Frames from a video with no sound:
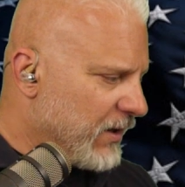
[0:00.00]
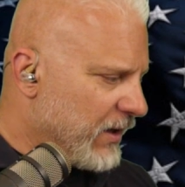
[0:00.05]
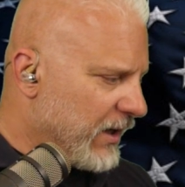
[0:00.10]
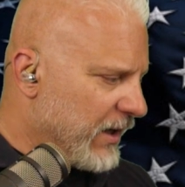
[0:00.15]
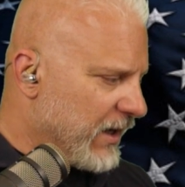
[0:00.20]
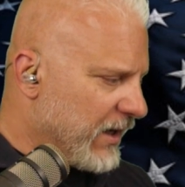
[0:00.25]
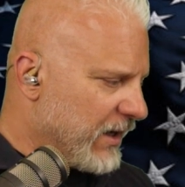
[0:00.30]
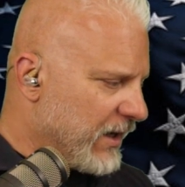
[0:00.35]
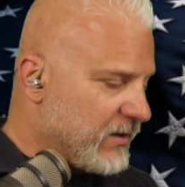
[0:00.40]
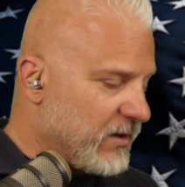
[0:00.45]

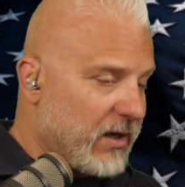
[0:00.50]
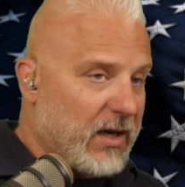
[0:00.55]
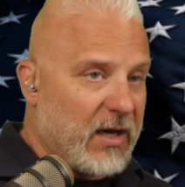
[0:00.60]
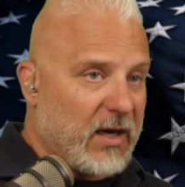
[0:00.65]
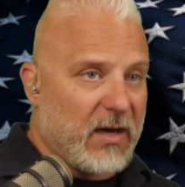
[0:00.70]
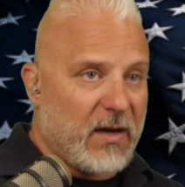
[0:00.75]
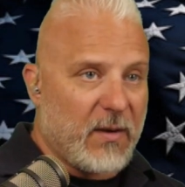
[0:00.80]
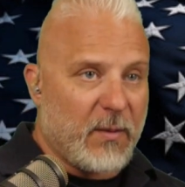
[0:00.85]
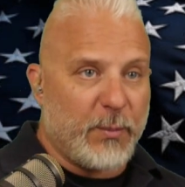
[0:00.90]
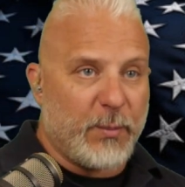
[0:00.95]
And,
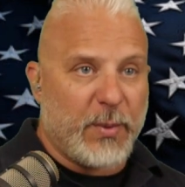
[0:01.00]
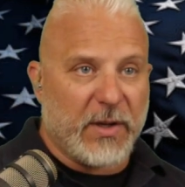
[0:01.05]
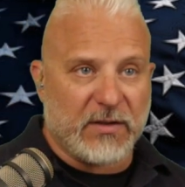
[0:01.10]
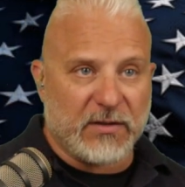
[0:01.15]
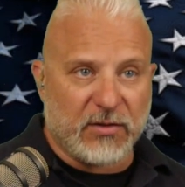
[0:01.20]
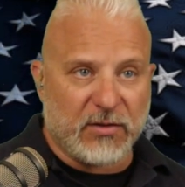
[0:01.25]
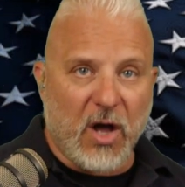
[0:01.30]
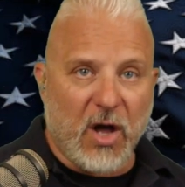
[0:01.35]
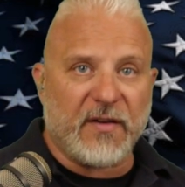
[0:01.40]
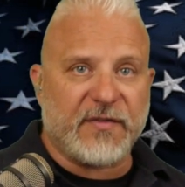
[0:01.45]
but
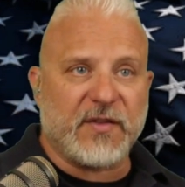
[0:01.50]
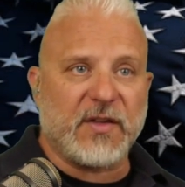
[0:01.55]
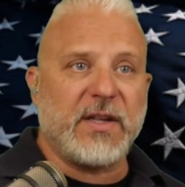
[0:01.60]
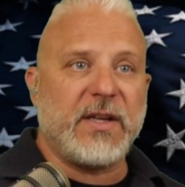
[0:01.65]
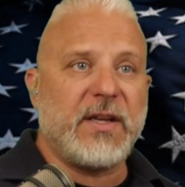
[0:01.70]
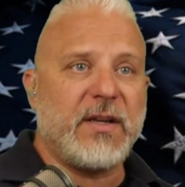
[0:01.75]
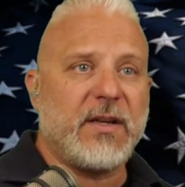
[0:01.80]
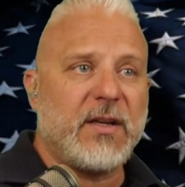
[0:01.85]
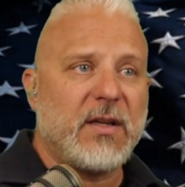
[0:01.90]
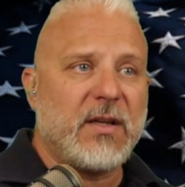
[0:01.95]
lawfully,
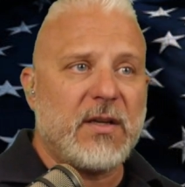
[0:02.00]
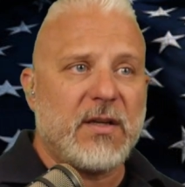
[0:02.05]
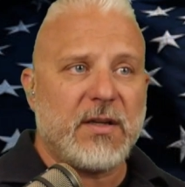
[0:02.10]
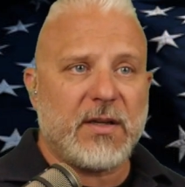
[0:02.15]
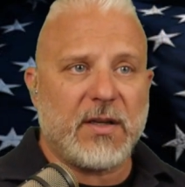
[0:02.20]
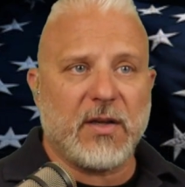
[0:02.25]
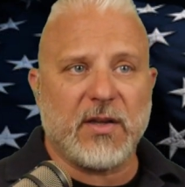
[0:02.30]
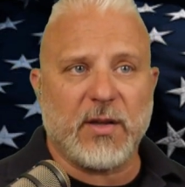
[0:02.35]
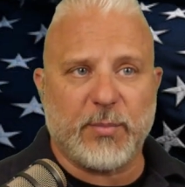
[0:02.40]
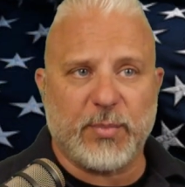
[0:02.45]
you
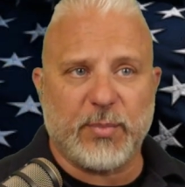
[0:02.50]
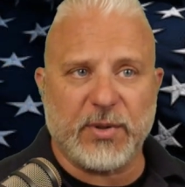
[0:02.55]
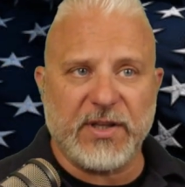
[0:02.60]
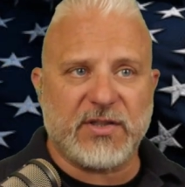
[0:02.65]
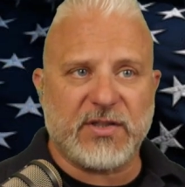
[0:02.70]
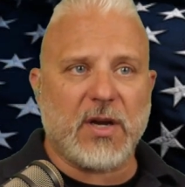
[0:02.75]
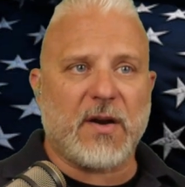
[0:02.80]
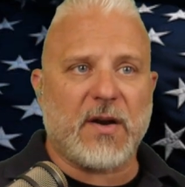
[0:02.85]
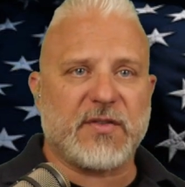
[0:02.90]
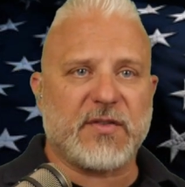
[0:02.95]
know, the police
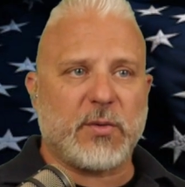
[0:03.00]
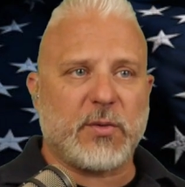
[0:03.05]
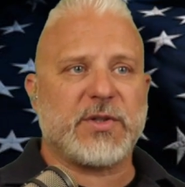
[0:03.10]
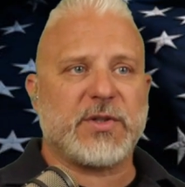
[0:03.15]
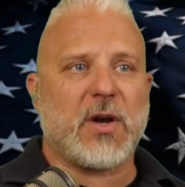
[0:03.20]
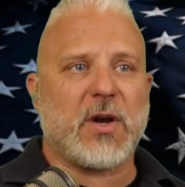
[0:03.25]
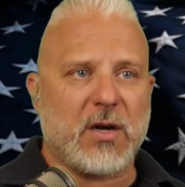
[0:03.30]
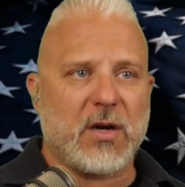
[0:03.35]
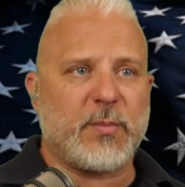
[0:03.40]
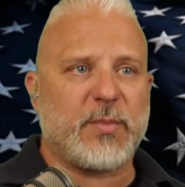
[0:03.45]
officer was
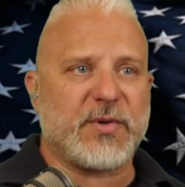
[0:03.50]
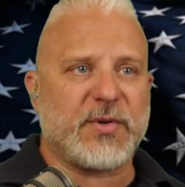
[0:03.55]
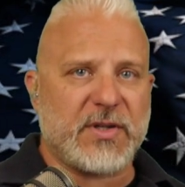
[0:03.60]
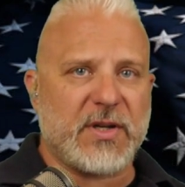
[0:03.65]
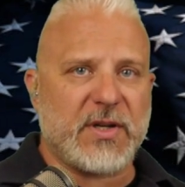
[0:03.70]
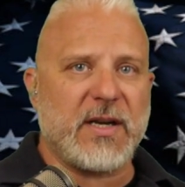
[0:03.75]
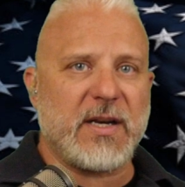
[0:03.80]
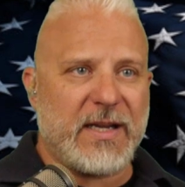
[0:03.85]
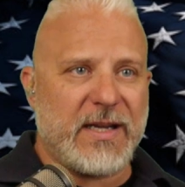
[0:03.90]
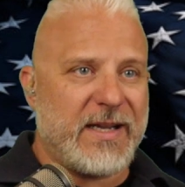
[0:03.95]

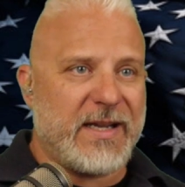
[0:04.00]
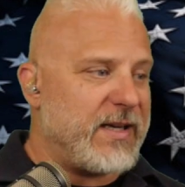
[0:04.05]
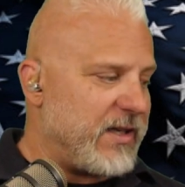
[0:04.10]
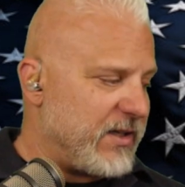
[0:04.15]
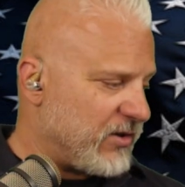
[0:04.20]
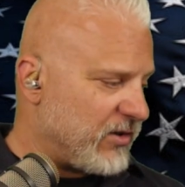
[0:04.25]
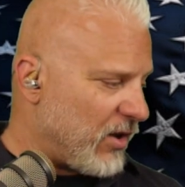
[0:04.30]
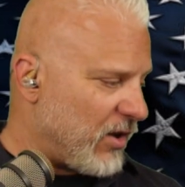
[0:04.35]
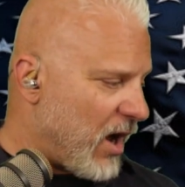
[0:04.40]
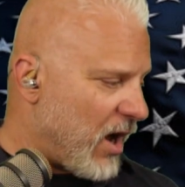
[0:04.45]
100% in
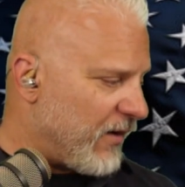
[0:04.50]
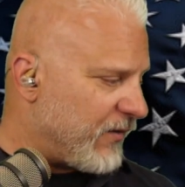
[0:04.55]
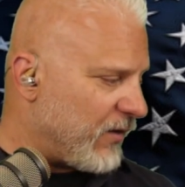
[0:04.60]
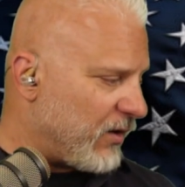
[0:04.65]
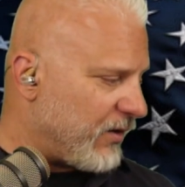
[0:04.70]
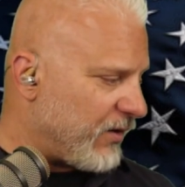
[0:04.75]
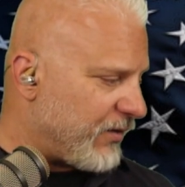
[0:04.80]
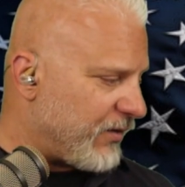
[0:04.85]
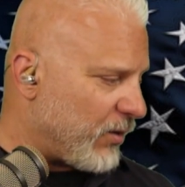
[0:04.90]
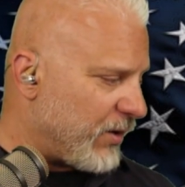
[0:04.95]
his lawful
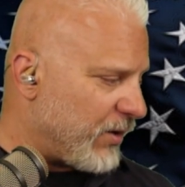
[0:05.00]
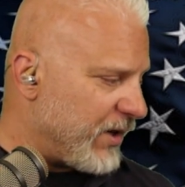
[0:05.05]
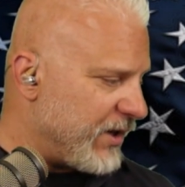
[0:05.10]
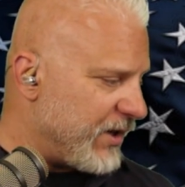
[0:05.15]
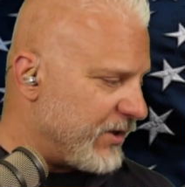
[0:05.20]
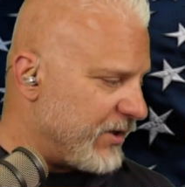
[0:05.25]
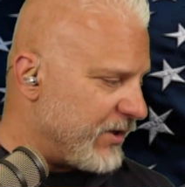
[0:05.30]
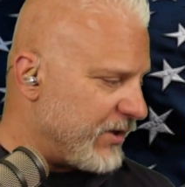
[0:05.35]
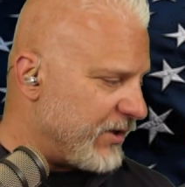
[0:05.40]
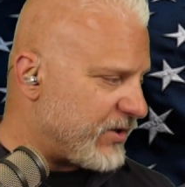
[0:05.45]
authority to
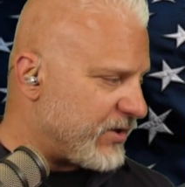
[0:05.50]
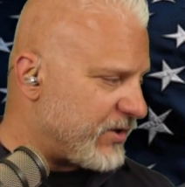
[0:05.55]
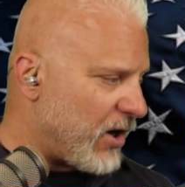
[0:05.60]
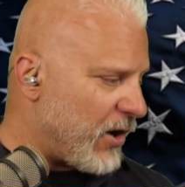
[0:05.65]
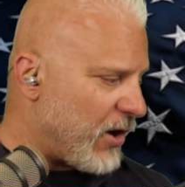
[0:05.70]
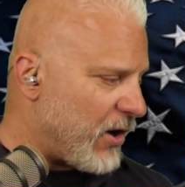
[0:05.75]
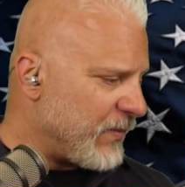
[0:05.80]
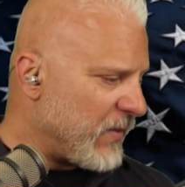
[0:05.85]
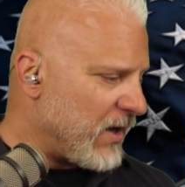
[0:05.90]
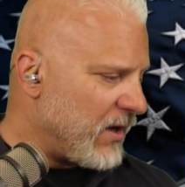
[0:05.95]
do so.